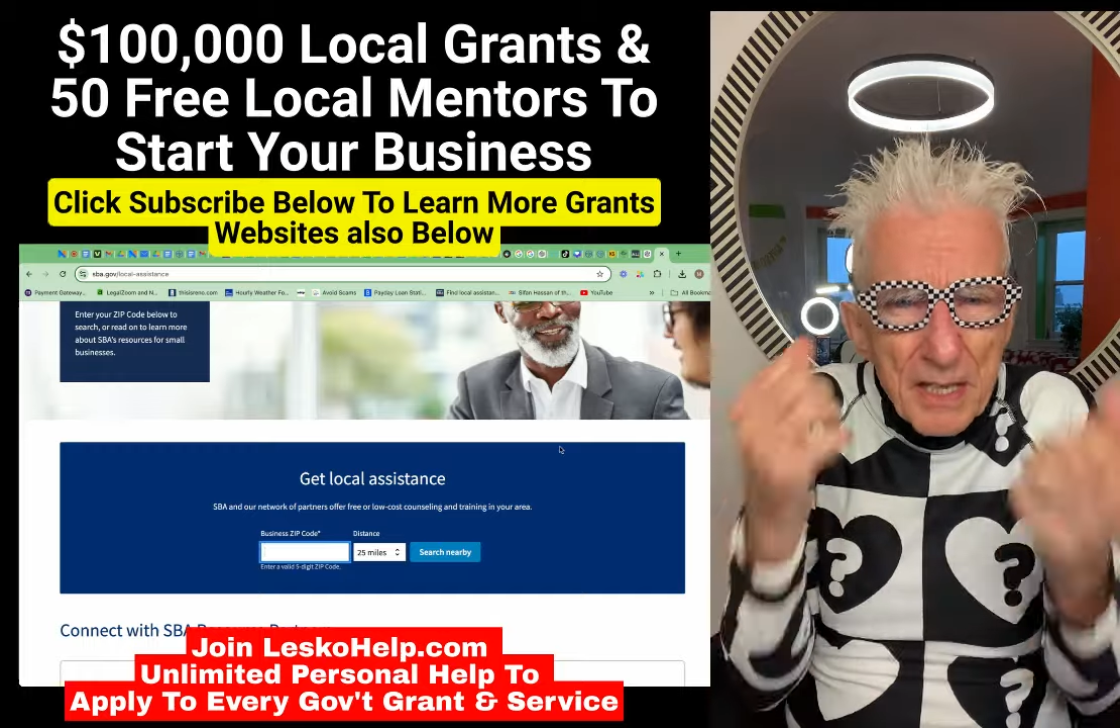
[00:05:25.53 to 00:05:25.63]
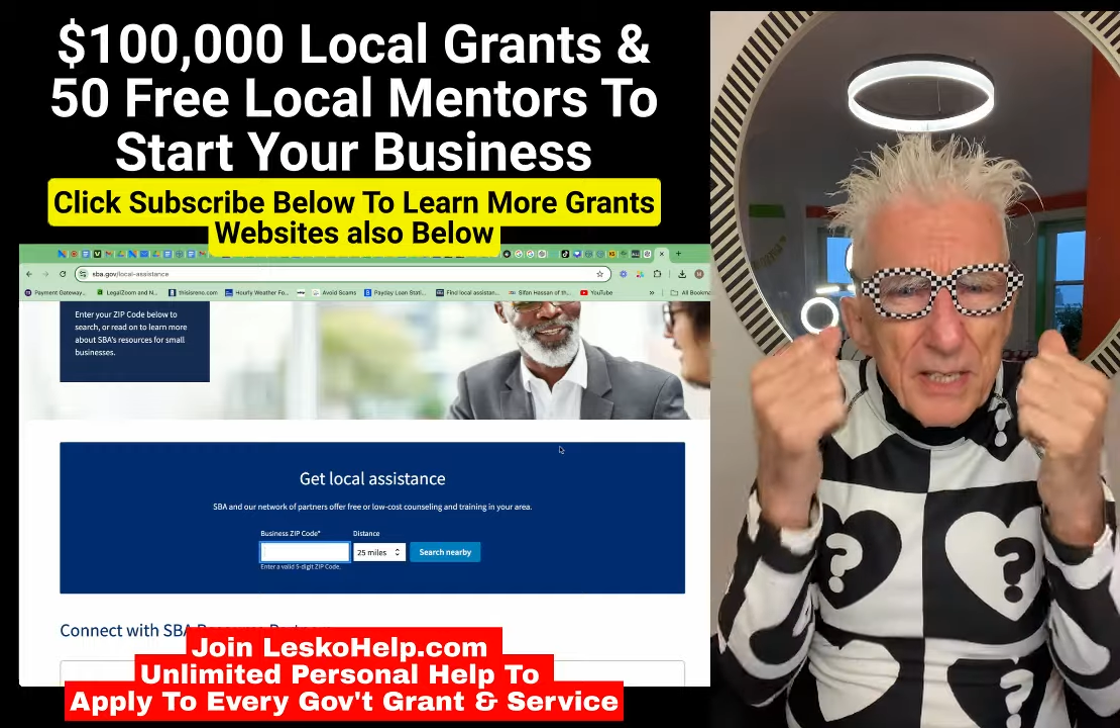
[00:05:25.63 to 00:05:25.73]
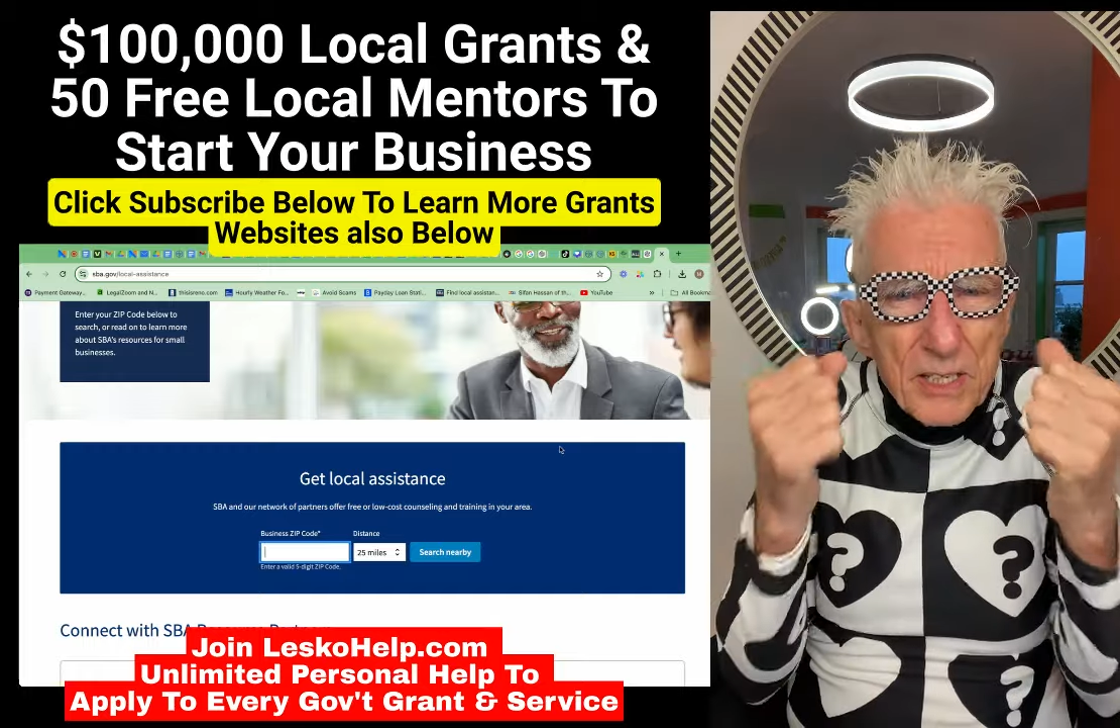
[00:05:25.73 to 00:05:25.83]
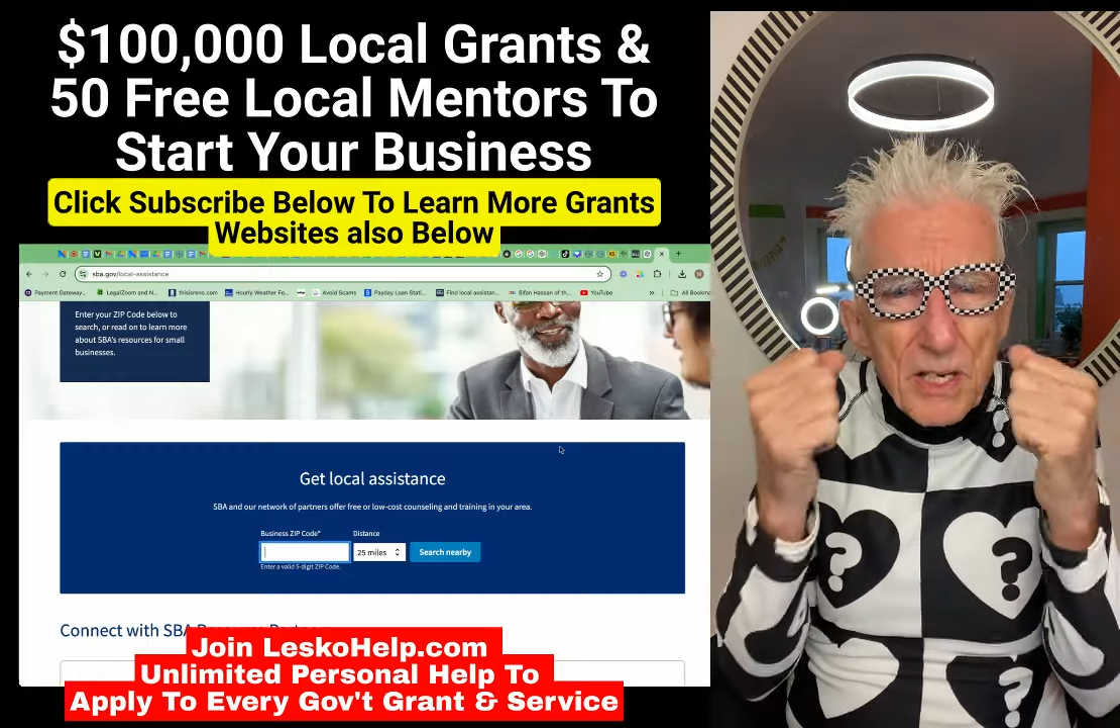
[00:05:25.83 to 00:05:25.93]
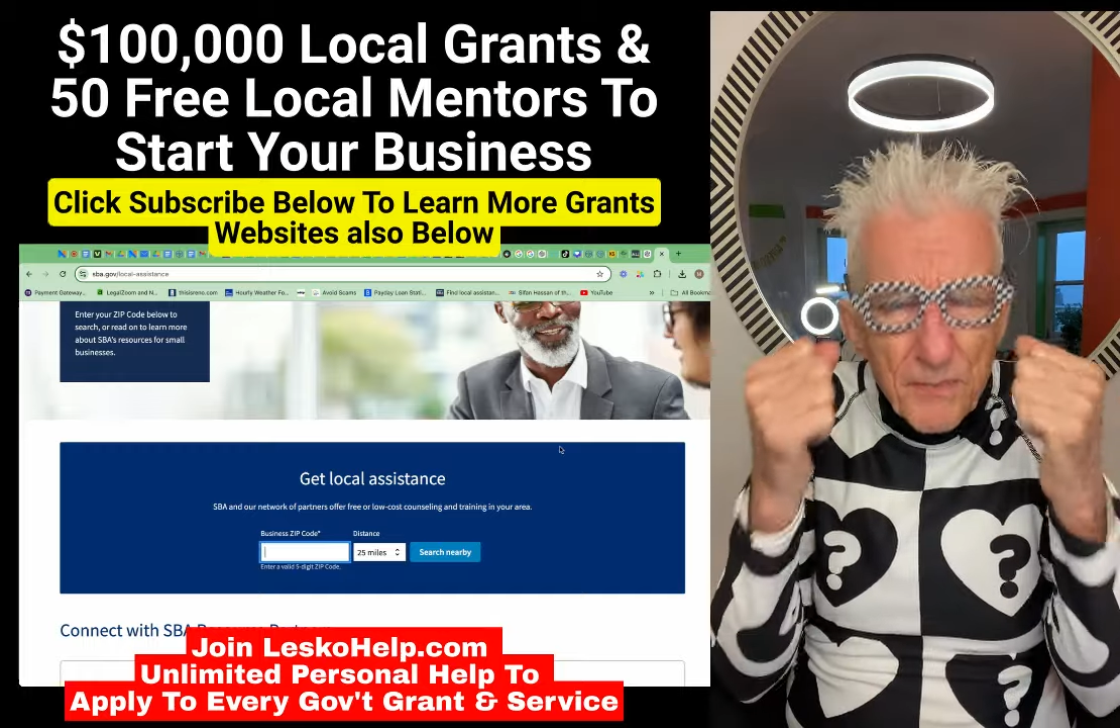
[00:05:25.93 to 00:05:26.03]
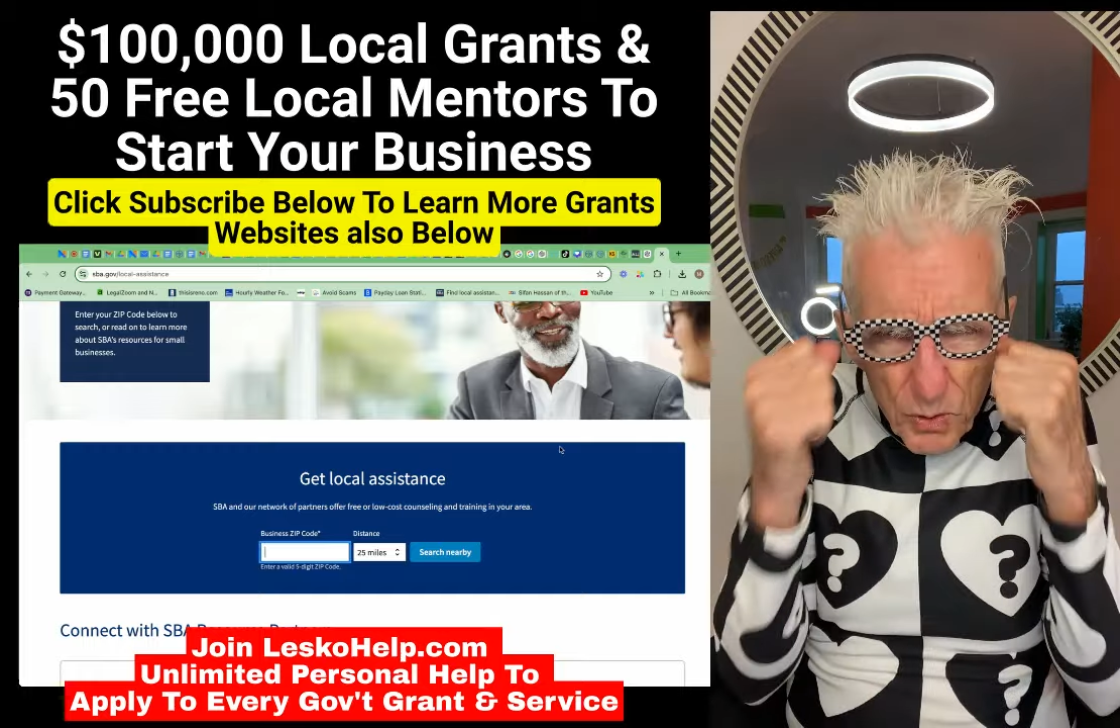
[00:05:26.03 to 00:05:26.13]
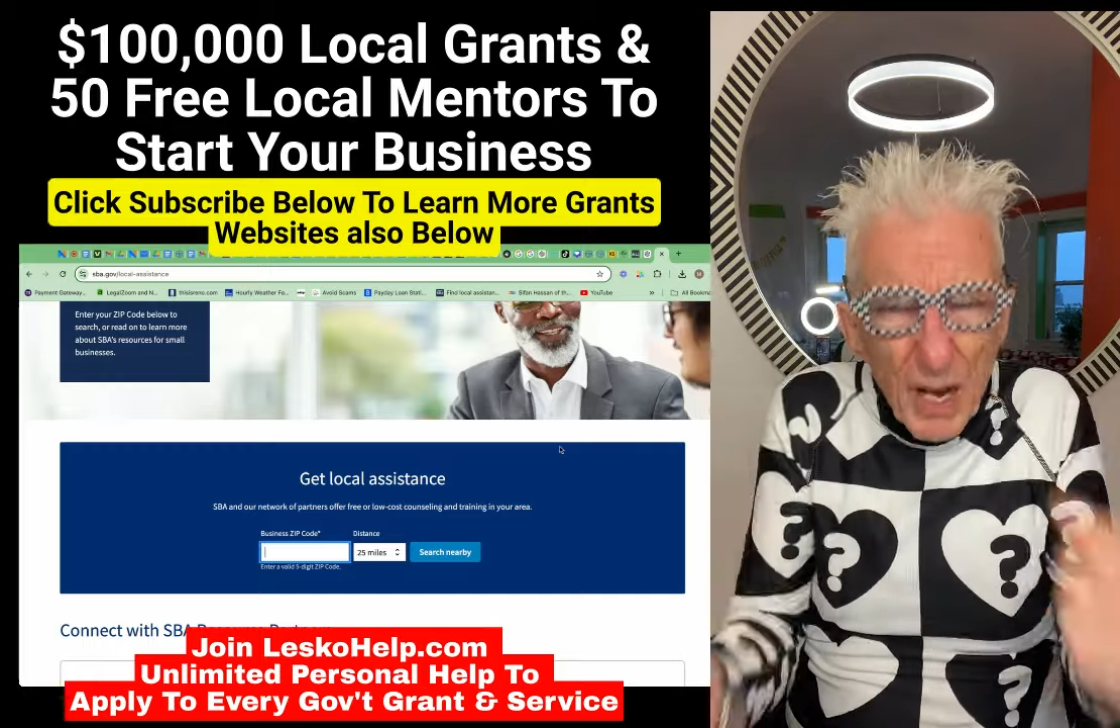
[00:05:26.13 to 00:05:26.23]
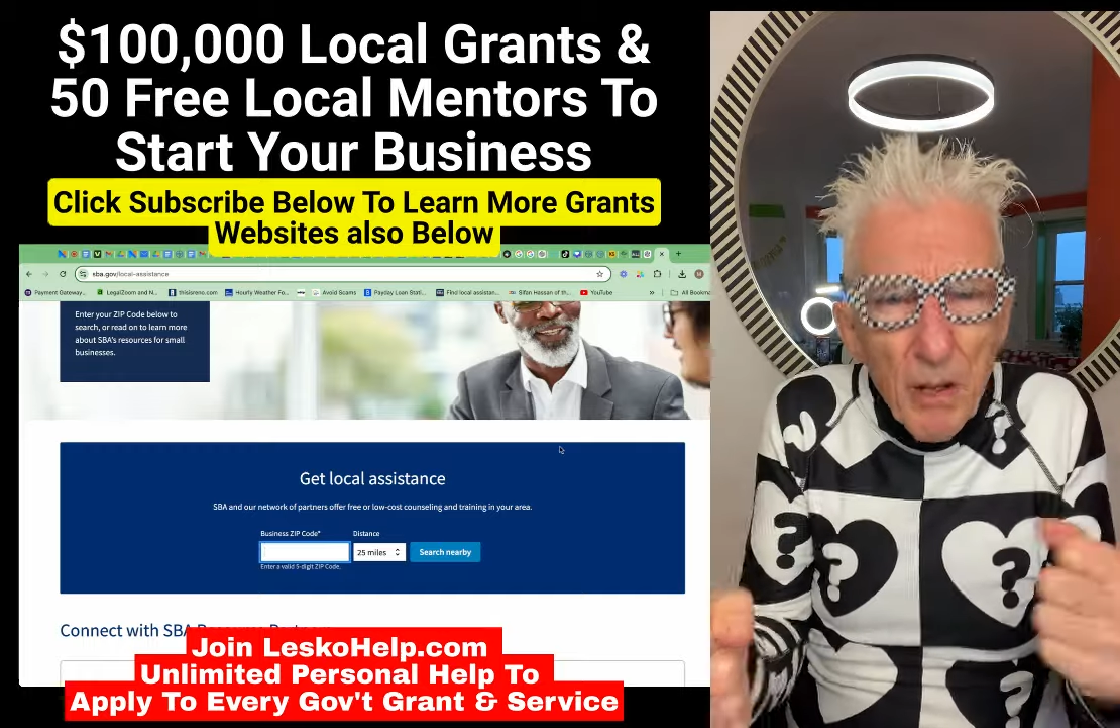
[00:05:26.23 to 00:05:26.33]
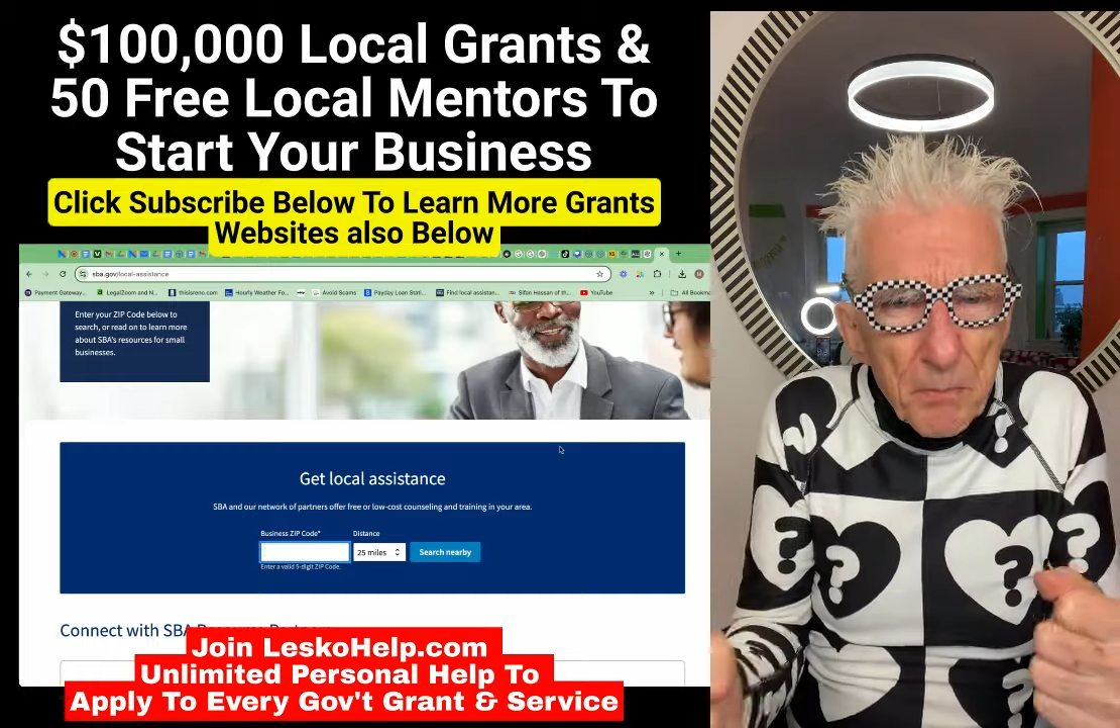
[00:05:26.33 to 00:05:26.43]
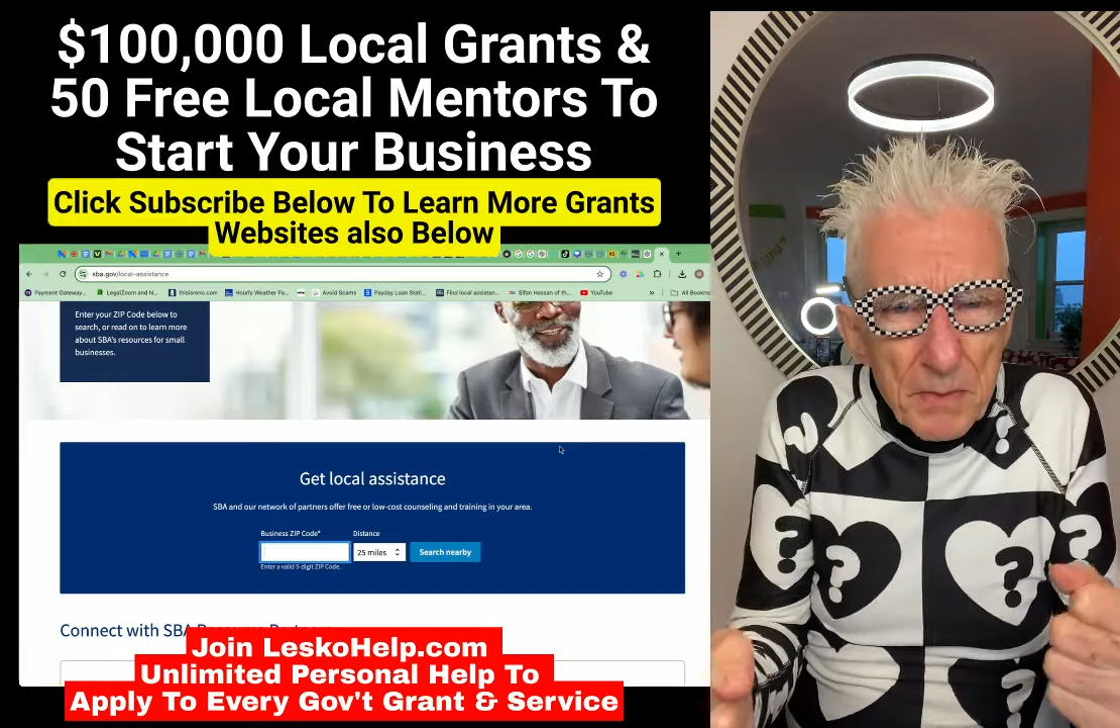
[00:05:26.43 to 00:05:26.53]
They just give you
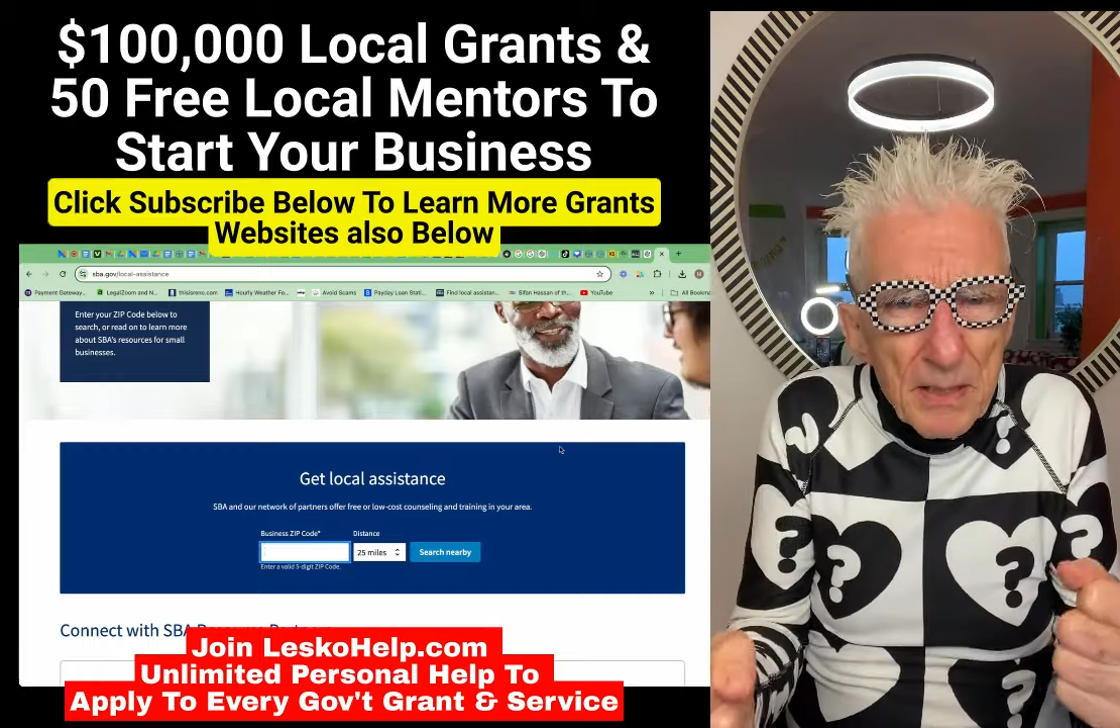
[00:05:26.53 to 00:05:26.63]
help